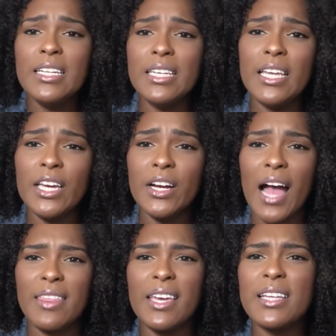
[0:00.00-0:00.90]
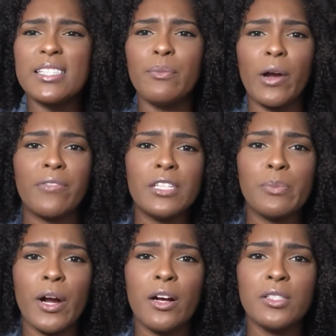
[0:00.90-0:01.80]
near, I think it's in
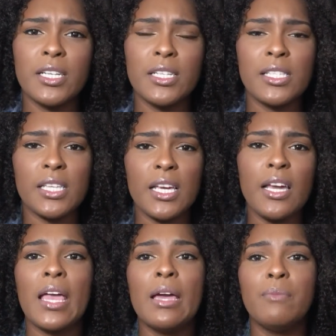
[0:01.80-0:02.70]
Murfreesboro, Tennessee.